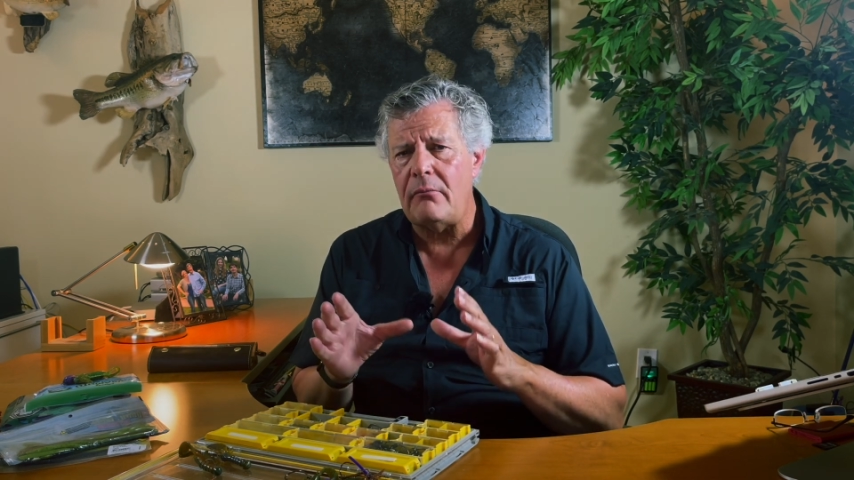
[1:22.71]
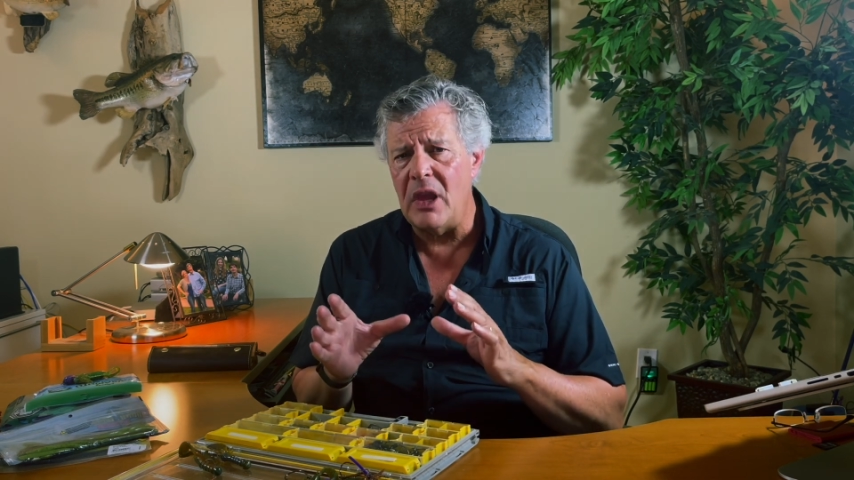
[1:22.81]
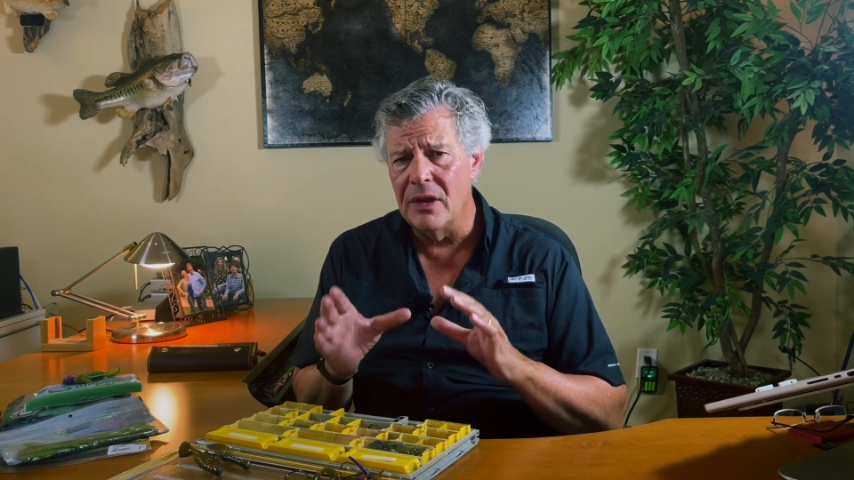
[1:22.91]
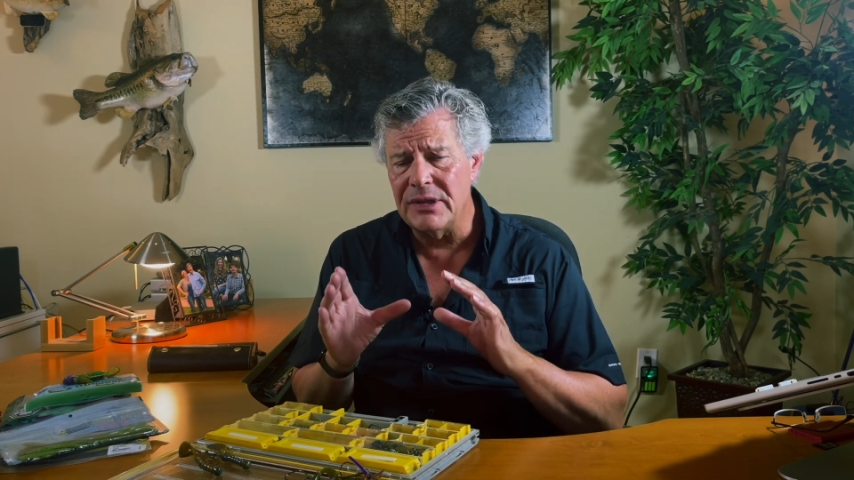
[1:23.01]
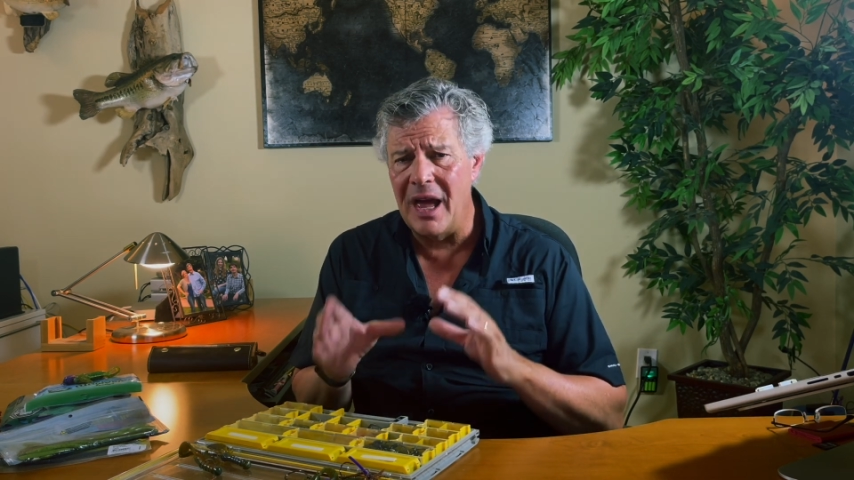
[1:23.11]

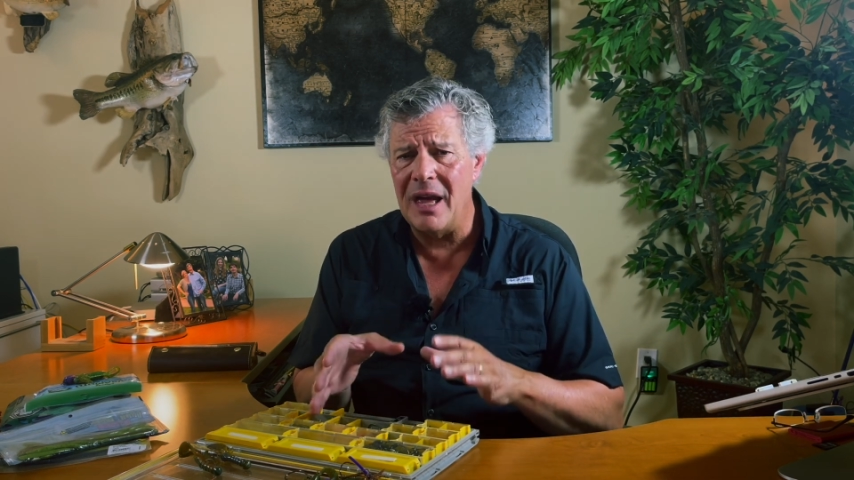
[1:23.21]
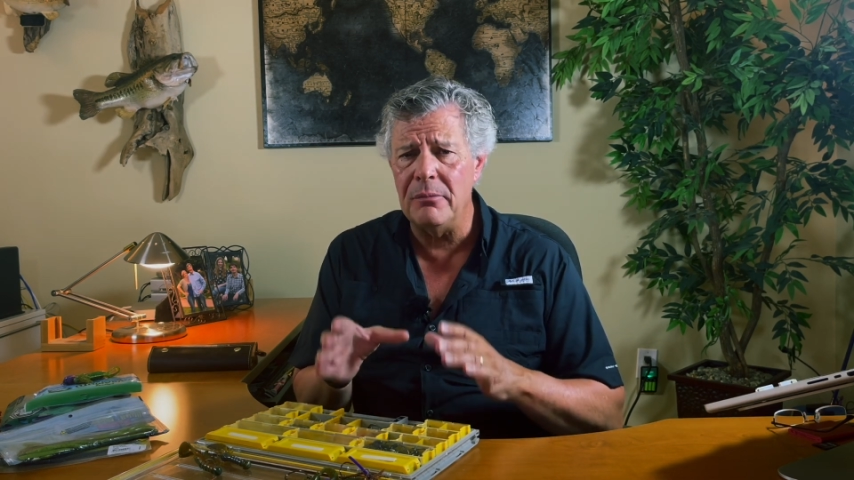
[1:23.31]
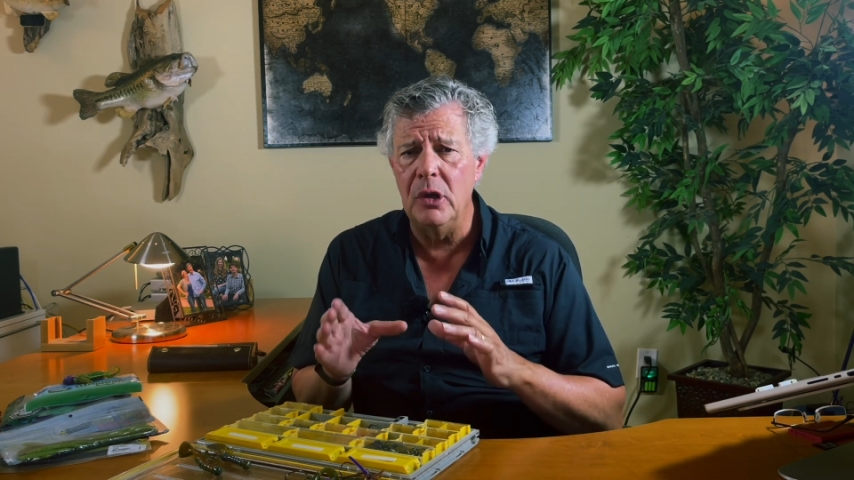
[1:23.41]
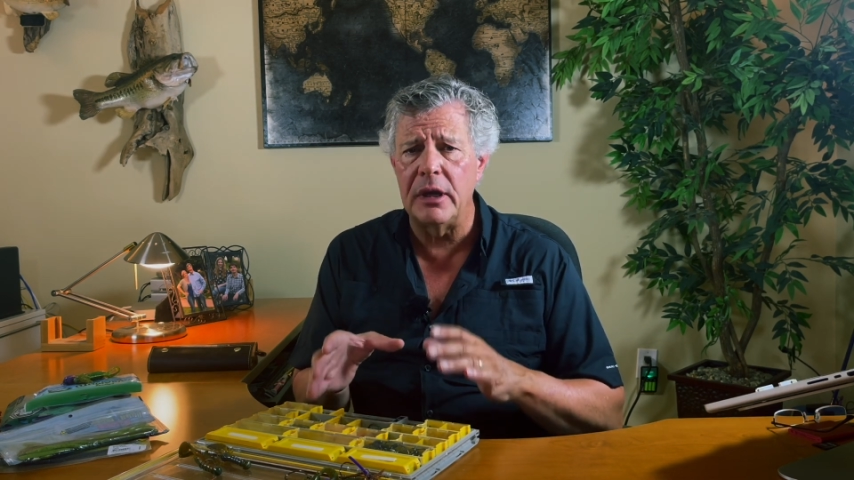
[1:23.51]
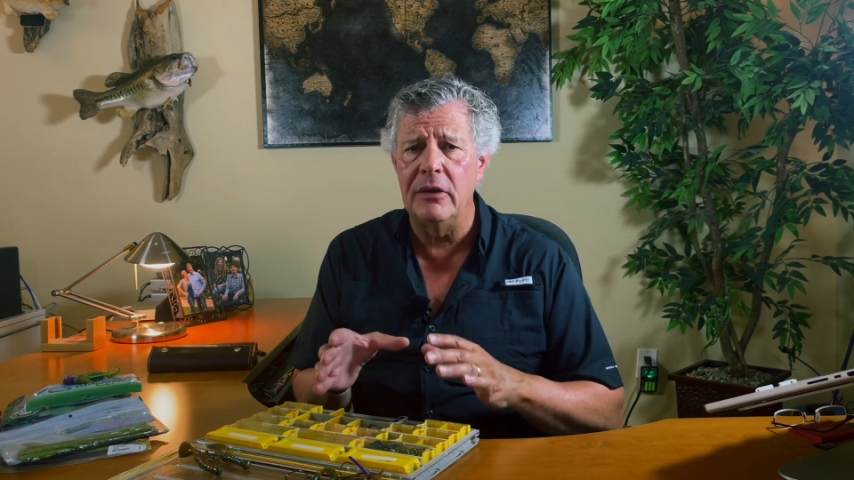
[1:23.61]
because I'm
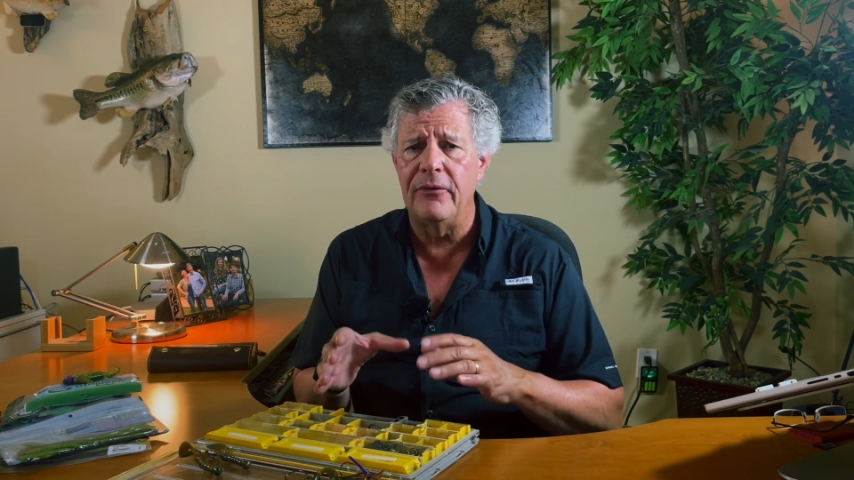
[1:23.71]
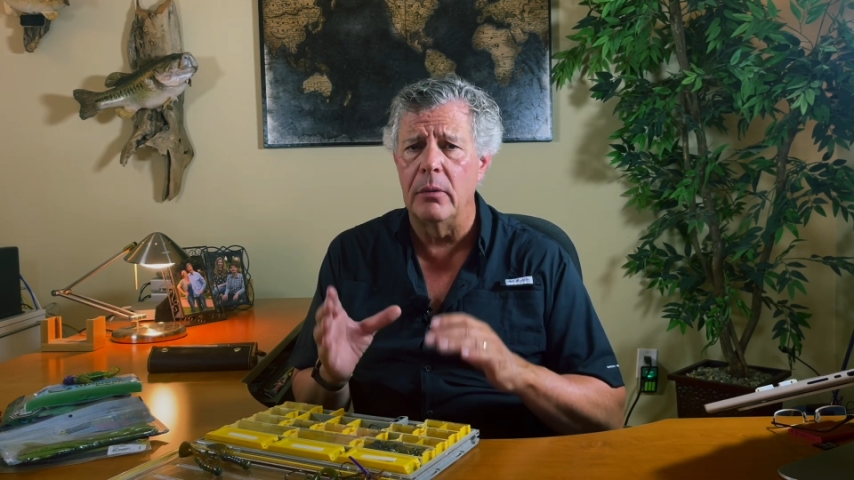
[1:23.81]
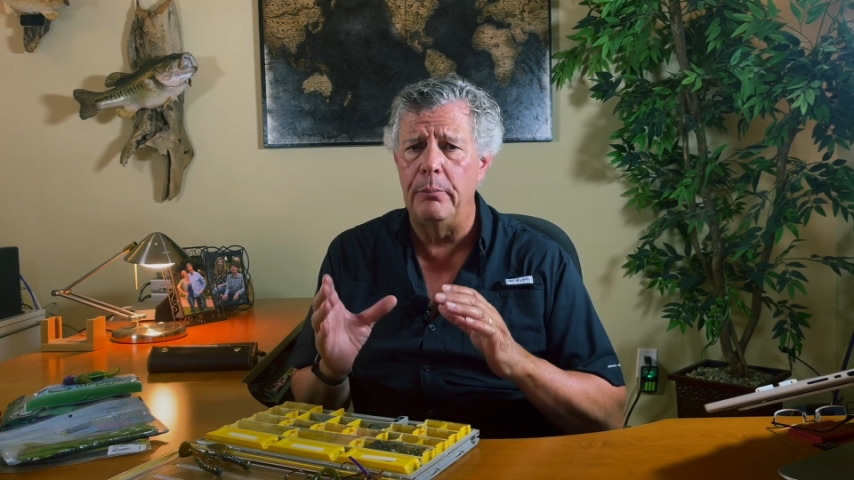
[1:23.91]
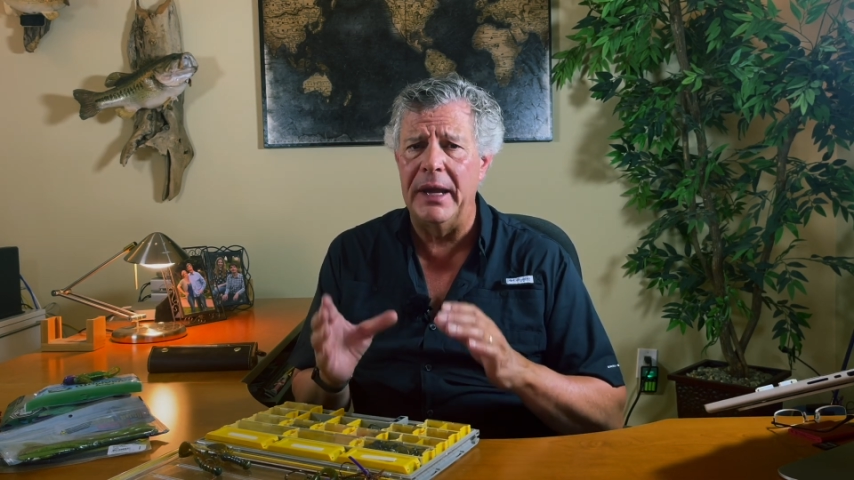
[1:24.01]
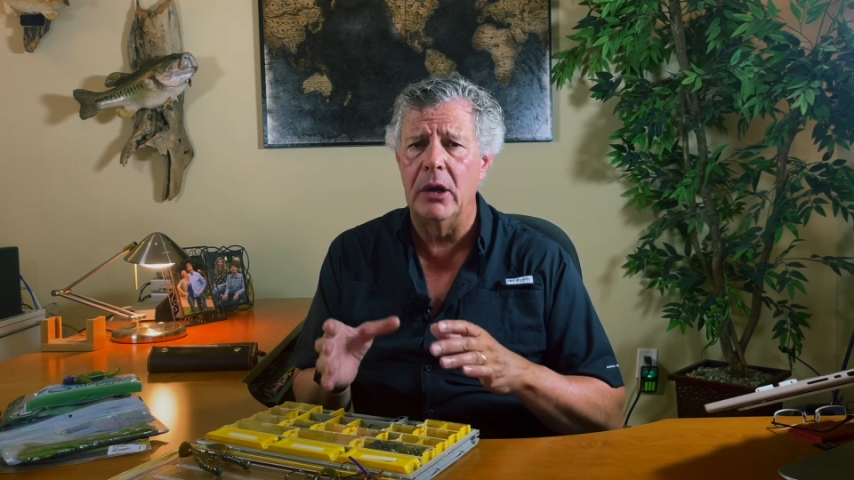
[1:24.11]
looking for
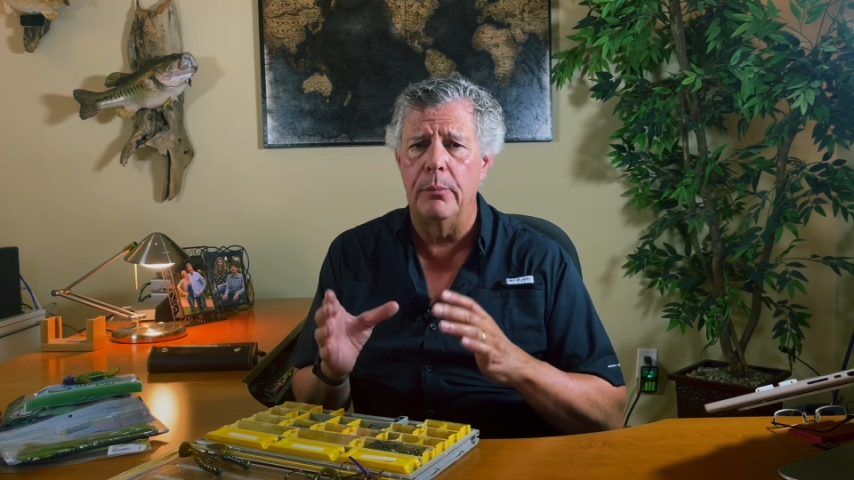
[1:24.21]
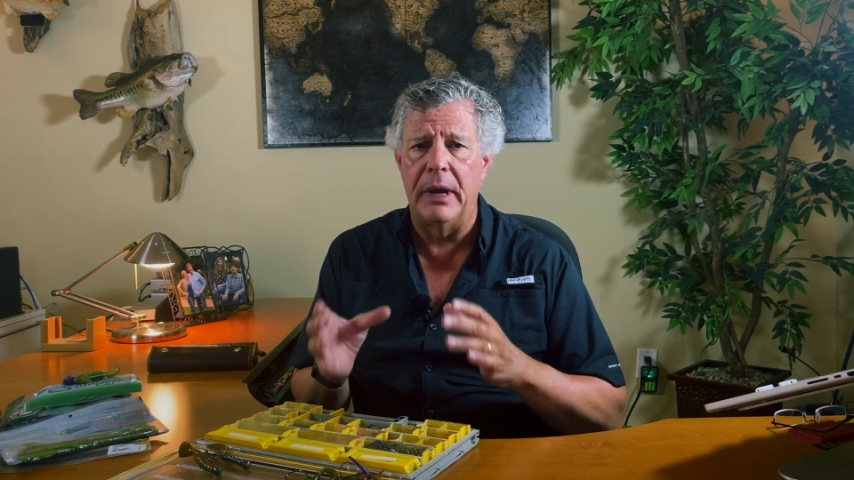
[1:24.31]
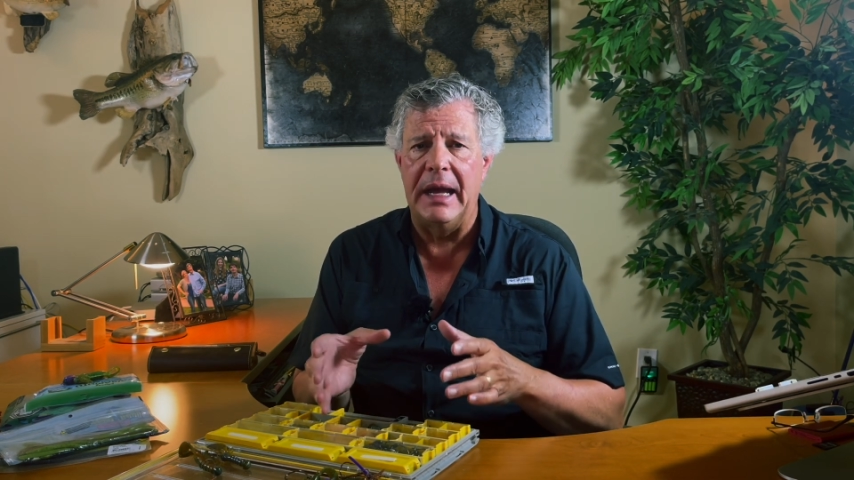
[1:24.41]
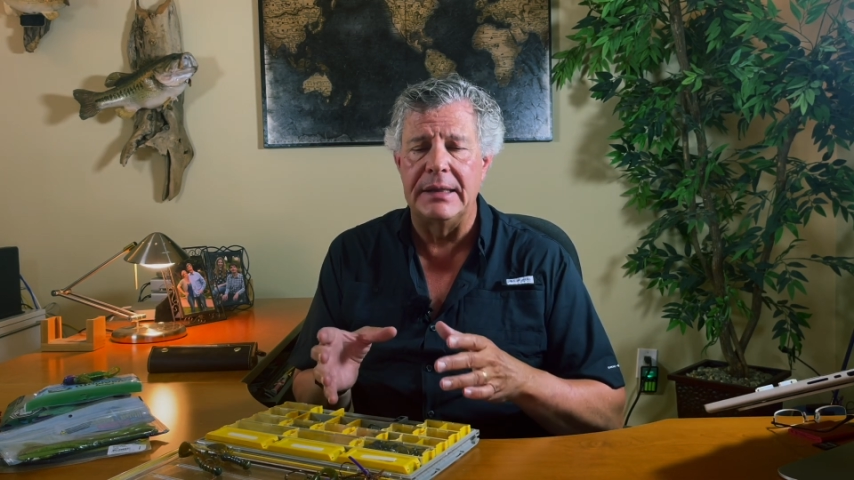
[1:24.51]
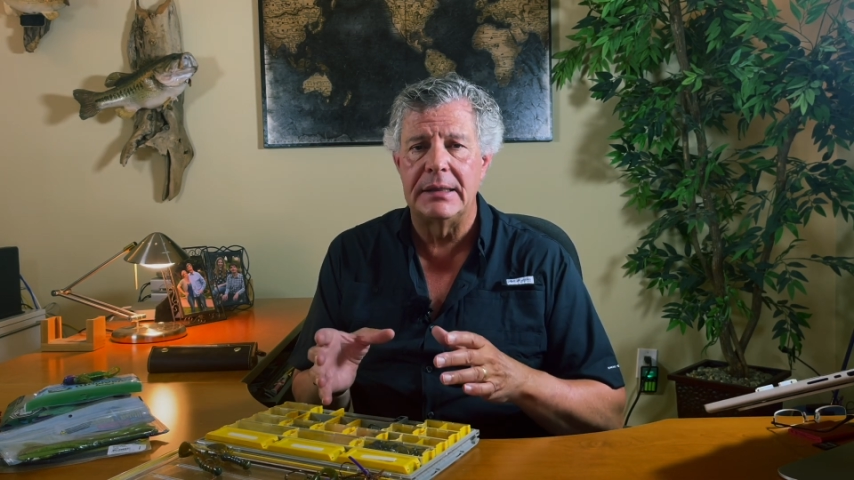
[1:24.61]
bigger
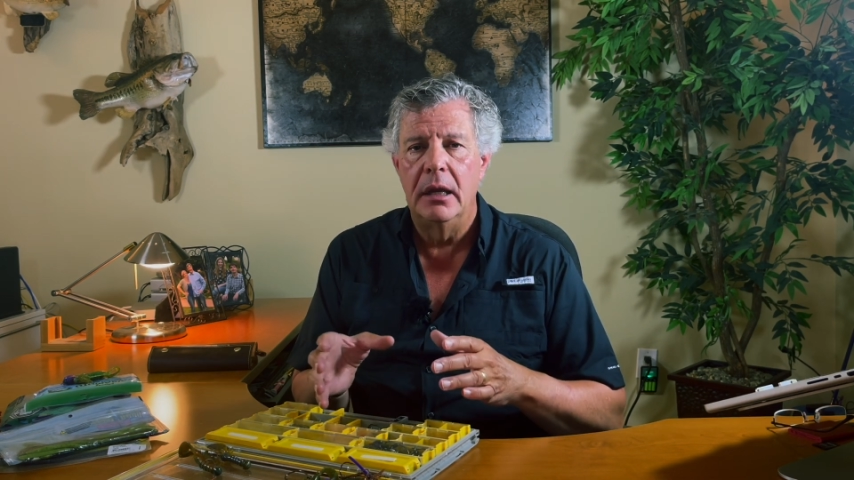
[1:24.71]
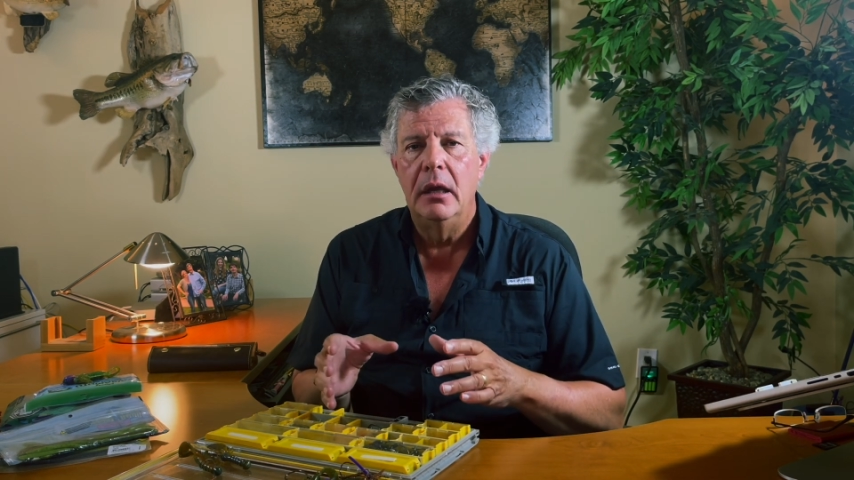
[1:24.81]
bites.